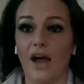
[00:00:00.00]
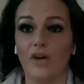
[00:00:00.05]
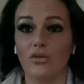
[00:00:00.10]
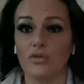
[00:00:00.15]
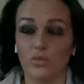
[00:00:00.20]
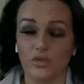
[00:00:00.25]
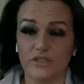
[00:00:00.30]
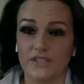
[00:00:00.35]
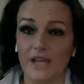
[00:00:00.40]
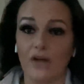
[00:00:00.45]

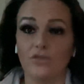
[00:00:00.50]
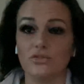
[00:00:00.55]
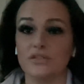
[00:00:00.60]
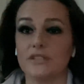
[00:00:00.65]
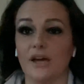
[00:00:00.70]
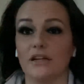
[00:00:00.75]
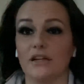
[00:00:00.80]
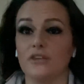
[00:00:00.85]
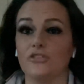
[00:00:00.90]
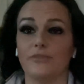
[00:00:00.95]
was
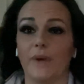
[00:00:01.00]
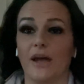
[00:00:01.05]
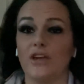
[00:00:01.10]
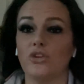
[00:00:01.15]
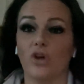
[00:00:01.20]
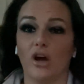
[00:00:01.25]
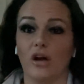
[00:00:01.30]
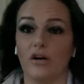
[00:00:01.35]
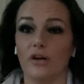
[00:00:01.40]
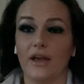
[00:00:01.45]
outside of my
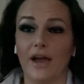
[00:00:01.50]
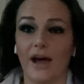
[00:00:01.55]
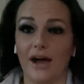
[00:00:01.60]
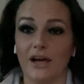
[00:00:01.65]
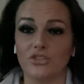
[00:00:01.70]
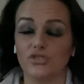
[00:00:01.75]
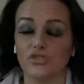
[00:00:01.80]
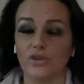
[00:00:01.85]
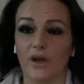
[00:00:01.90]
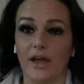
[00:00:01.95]

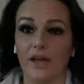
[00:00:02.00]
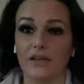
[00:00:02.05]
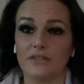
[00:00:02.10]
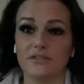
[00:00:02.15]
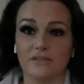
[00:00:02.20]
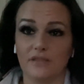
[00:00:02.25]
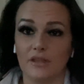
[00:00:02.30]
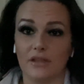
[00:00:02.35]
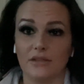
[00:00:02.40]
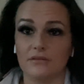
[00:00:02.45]

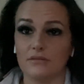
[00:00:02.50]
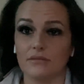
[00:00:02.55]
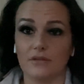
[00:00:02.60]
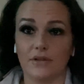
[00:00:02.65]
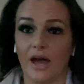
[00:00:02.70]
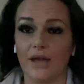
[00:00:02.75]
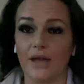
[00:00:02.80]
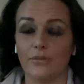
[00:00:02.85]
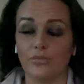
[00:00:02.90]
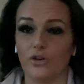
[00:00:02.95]
contract that
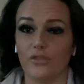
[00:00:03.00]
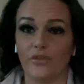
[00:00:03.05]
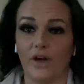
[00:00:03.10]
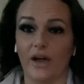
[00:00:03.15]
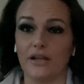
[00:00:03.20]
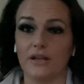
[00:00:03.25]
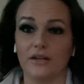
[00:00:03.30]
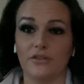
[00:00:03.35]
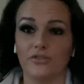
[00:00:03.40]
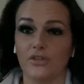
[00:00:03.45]
I
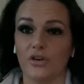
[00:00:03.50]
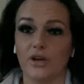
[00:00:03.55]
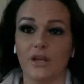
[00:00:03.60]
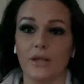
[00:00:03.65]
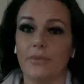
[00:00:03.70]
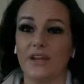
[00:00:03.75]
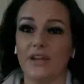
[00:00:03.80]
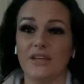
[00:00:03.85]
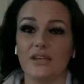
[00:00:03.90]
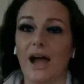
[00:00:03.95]
provided for
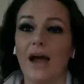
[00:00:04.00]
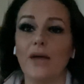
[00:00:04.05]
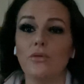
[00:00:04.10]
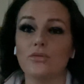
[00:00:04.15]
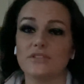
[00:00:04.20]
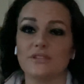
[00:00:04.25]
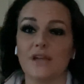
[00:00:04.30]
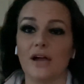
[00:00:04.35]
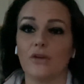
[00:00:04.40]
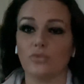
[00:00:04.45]
anybody. I
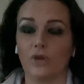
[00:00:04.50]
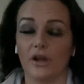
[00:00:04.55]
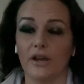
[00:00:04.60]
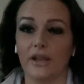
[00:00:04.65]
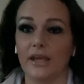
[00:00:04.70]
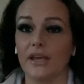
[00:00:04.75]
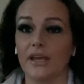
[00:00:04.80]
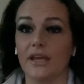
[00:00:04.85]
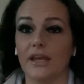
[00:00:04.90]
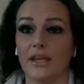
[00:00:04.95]
was not
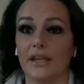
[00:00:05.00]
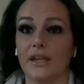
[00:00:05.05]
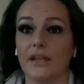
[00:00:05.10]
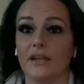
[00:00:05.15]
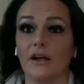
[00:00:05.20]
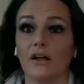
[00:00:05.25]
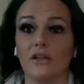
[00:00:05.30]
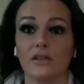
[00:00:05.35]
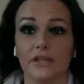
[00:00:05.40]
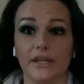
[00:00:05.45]
running
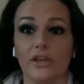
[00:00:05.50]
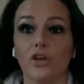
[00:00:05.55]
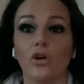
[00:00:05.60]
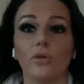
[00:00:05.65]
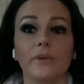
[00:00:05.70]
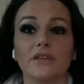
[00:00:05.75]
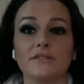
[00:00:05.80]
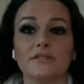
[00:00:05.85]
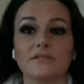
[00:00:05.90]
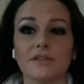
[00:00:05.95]
an illegal
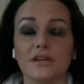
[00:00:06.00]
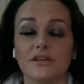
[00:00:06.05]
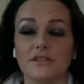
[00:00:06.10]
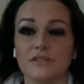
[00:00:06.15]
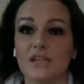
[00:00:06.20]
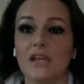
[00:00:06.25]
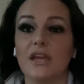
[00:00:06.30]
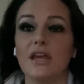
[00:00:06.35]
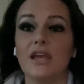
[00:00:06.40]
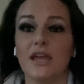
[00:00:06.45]

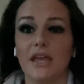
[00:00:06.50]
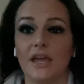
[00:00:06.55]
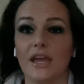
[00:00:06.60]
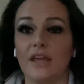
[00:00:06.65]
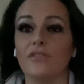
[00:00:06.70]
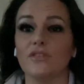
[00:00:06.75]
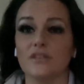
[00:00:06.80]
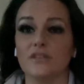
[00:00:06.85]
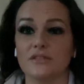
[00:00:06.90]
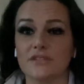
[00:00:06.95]
business
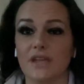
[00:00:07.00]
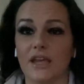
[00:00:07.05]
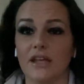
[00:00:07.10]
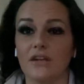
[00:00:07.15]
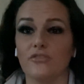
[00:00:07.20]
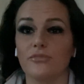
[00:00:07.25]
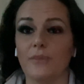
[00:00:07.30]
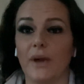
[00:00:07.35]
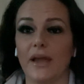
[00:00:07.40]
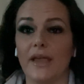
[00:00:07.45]
in the state
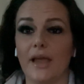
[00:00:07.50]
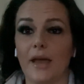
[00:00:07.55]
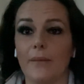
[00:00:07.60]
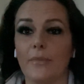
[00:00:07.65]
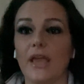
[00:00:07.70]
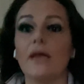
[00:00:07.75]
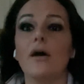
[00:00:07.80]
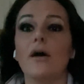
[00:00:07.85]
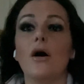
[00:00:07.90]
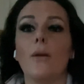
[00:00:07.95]
of
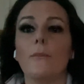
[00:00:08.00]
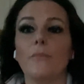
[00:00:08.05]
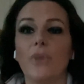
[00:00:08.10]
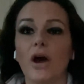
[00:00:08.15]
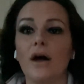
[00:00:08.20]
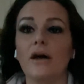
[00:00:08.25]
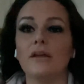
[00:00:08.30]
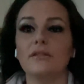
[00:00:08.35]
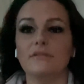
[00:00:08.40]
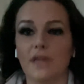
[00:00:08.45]
Miami,
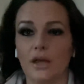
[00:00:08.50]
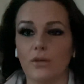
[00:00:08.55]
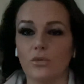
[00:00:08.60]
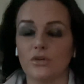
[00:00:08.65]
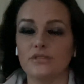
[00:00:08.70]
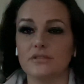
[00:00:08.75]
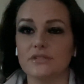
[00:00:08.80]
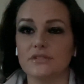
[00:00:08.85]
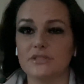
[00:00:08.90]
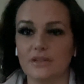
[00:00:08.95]
but they
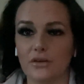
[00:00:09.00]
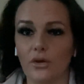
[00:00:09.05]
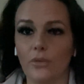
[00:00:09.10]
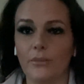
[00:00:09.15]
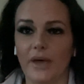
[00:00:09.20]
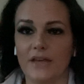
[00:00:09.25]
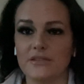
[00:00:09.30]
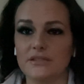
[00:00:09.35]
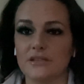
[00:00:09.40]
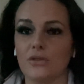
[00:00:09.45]
were still
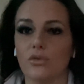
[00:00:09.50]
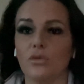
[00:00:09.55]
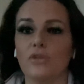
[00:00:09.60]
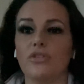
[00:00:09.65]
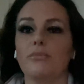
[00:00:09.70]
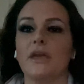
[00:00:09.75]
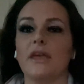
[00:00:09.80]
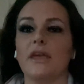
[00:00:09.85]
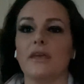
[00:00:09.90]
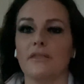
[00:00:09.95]
messing with
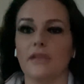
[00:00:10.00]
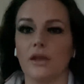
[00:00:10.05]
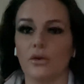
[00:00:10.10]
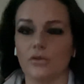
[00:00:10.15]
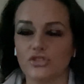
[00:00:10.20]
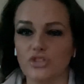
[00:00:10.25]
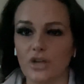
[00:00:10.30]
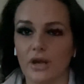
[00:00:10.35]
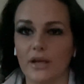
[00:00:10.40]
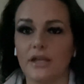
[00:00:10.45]
me. They
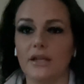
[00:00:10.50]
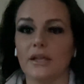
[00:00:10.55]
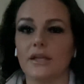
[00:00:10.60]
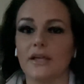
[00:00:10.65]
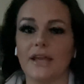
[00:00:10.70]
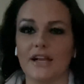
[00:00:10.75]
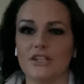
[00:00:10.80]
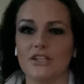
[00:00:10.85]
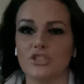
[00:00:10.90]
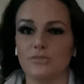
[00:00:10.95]
were trying to
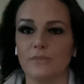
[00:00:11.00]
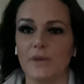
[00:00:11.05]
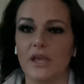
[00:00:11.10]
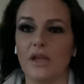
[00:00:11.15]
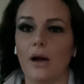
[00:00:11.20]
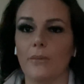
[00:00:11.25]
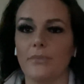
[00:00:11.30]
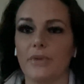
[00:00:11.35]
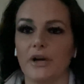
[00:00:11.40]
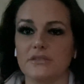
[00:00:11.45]
catch me
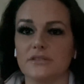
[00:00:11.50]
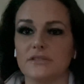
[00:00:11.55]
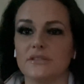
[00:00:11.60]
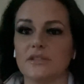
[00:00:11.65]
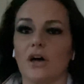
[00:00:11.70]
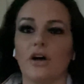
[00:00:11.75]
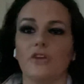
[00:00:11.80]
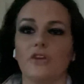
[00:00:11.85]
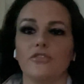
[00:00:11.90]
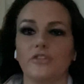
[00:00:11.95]
up on
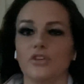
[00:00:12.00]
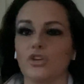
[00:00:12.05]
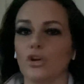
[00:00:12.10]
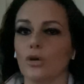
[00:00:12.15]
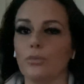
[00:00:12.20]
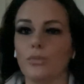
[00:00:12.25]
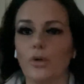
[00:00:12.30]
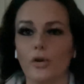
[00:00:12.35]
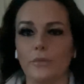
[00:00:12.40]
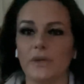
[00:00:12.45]
stuff, you know,
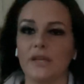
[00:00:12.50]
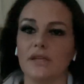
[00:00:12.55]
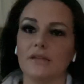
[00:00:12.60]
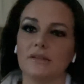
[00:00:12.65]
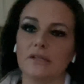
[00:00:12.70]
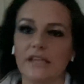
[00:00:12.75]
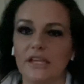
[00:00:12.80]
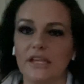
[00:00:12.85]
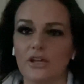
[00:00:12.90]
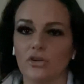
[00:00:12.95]
put me
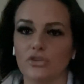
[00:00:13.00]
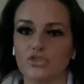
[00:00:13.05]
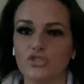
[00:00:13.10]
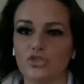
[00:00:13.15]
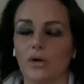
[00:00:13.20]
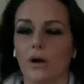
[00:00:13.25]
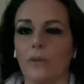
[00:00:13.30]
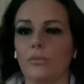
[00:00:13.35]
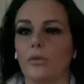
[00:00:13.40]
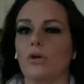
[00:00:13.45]
in legal
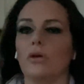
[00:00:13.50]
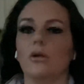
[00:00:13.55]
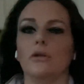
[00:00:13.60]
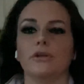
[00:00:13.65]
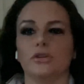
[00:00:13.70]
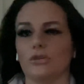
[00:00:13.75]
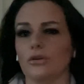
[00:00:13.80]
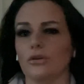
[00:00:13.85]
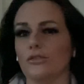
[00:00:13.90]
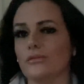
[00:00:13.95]
trouble,
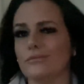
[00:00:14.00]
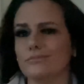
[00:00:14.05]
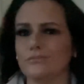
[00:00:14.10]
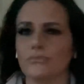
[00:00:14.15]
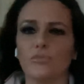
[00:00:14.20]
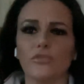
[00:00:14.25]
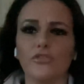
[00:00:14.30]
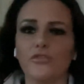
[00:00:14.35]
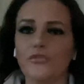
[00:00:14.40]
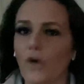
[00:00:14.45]
you know,
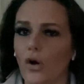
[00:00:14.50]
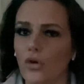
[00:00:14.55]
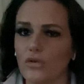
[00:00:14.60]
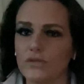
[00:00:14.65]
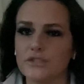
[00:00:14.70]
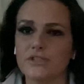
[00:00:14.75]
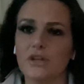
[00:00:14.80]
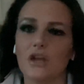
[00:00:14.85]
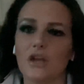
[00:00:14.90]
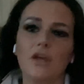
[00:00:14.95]
false